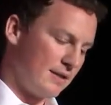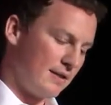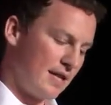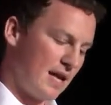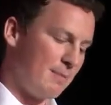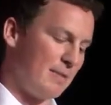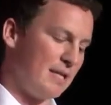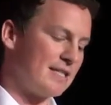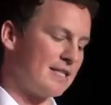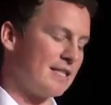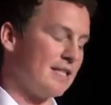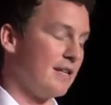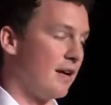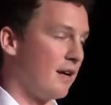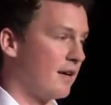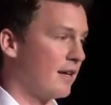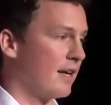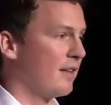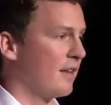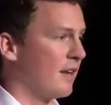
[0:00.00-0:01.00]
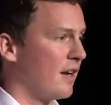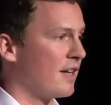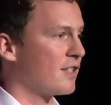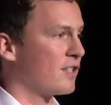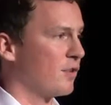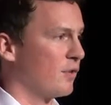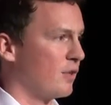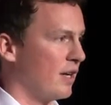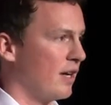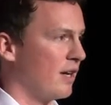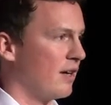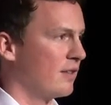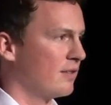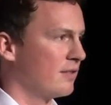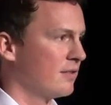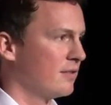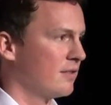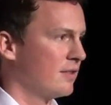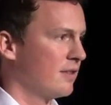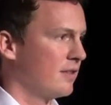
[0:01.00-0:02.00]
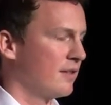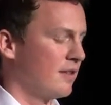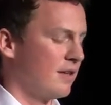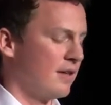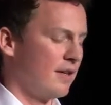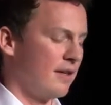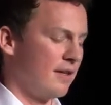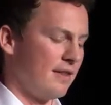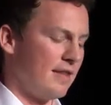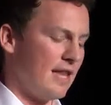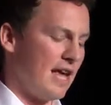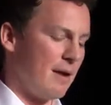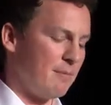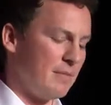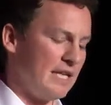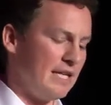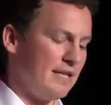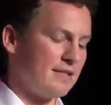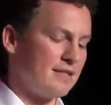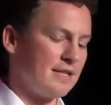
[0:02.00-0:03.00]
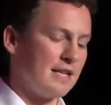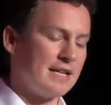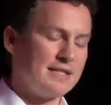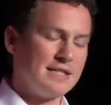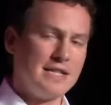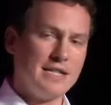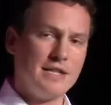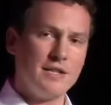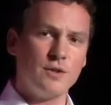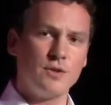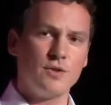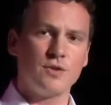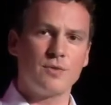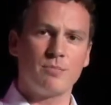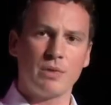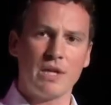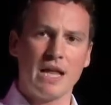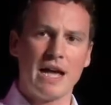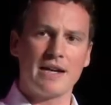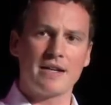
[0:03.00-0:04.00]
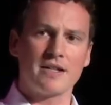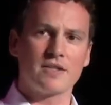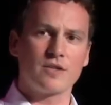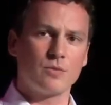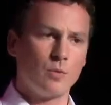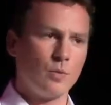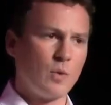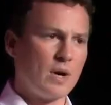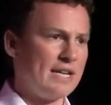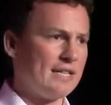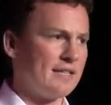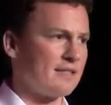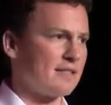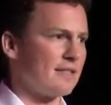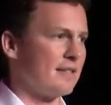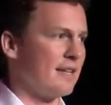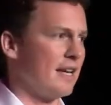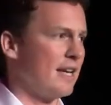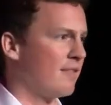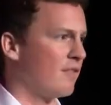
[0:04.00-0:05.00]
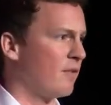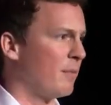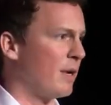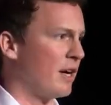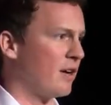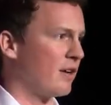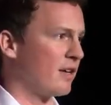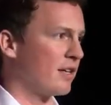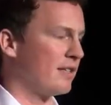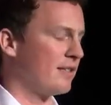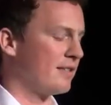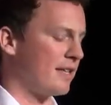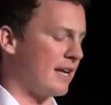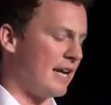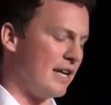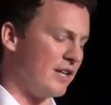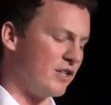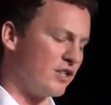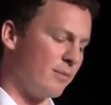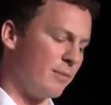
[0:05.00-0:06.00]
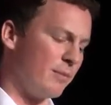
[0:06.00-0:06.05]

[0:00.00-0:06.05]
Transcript: That means the young and the not so young. That means Latinos, blacks, whites, Native Americans, Asian